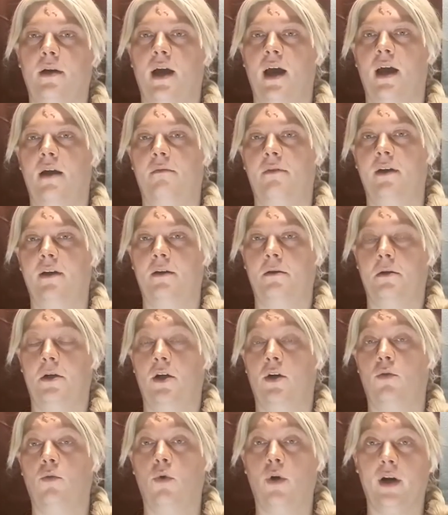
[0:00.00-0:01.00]
Having
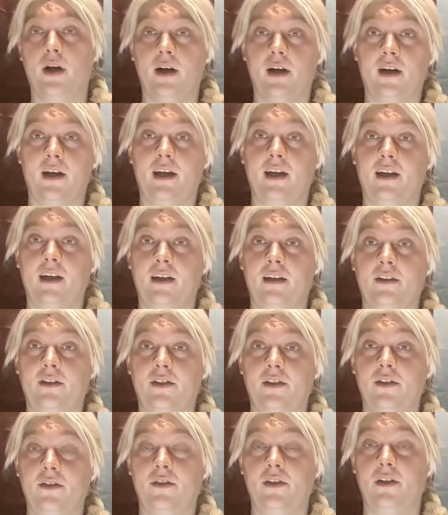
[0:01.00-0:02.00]
your warrior get
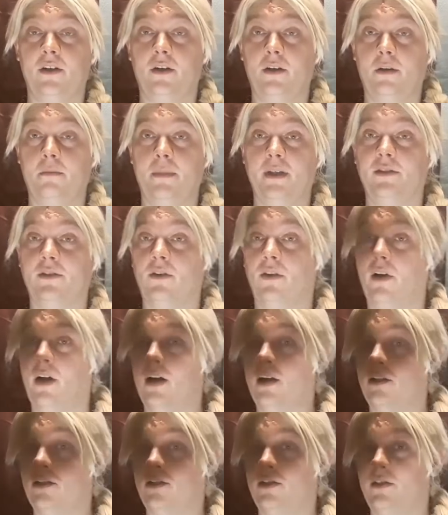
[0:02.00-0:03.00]
into, the mystical
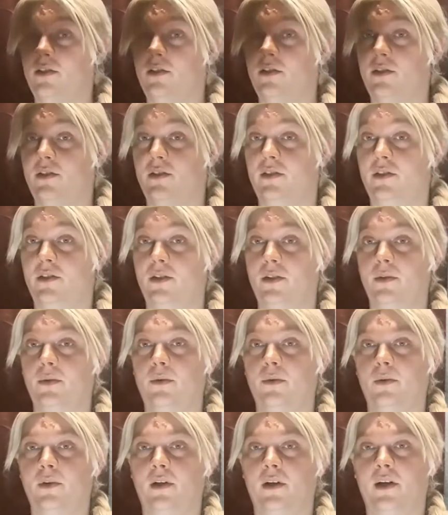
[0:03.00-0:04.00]
arts, to
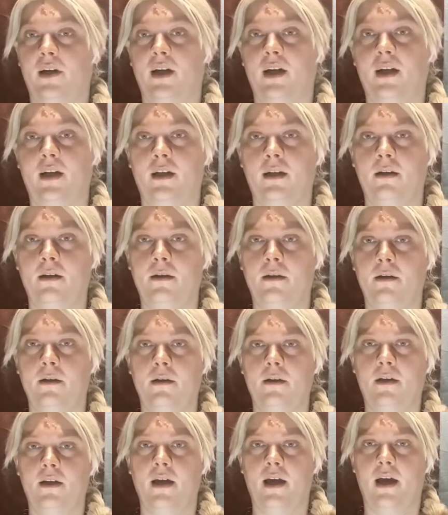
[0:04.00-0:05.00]
learning
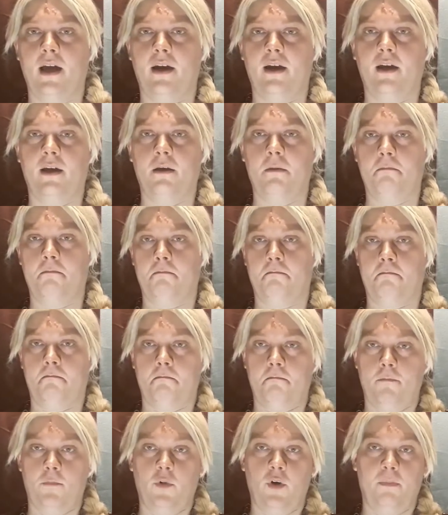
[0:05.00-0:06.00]
how to
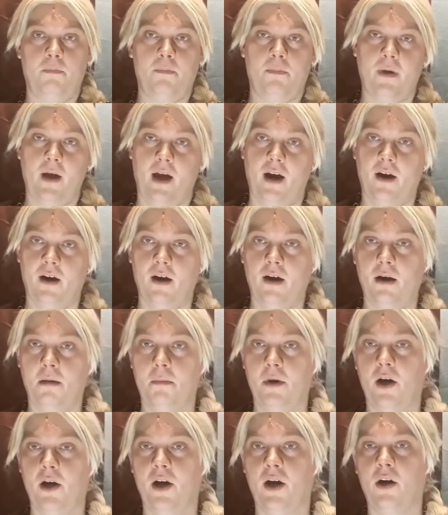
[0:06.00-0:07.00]
repair
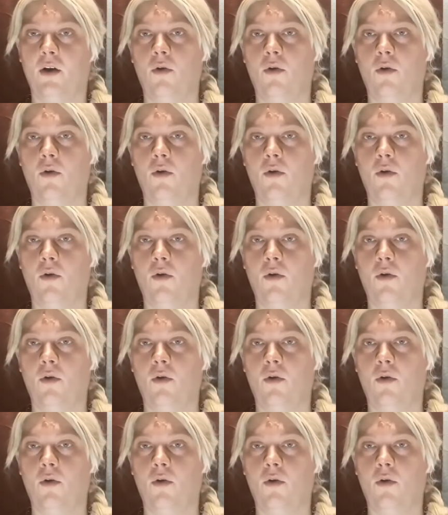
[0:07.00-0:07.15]
armor,